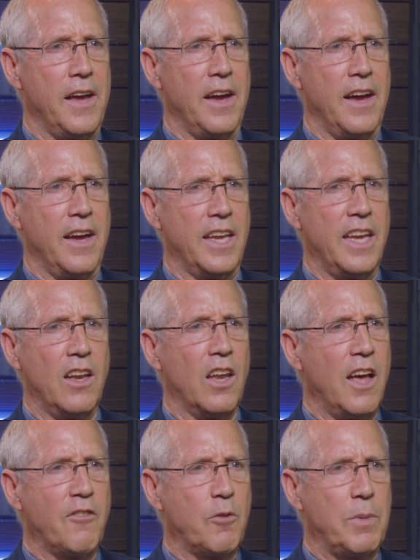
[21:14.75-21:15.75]
Uh, he
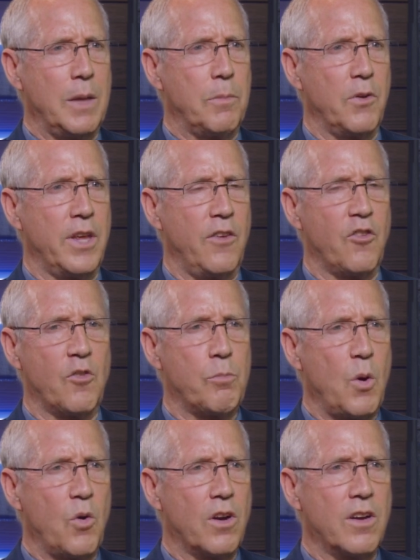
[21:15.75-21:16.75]
loved people. He
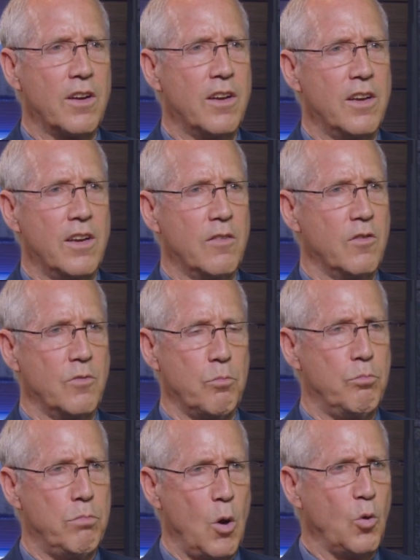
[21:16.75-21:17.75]
spoke
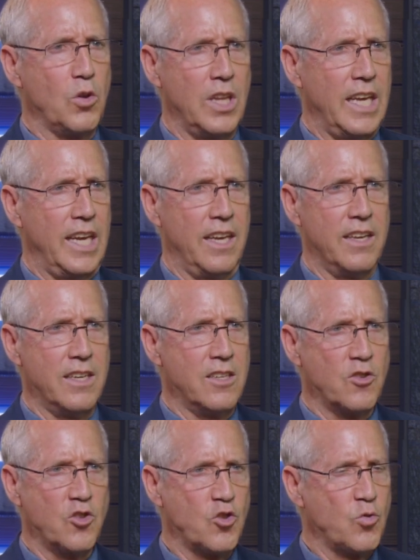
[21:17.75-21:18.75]
boldly,
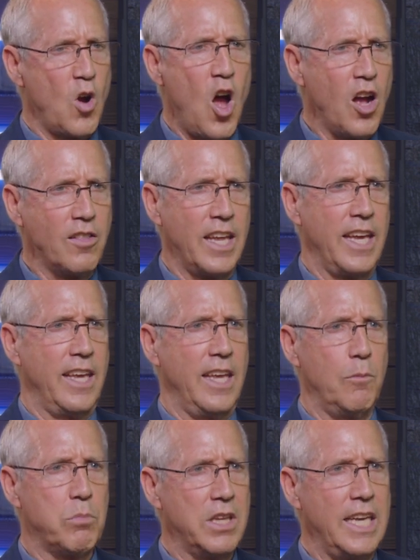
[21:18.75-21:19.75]
strongly.
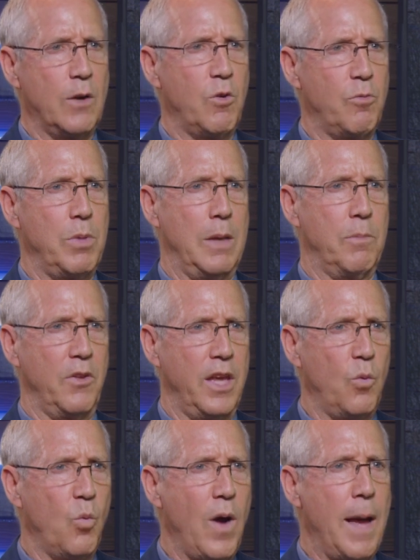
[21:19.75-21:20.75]
He pleaded with people.
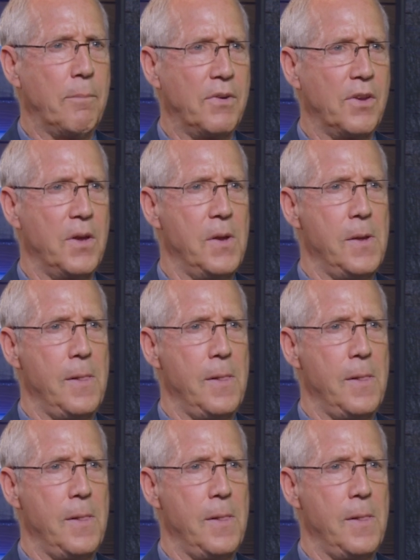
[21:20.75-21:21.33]
He wept.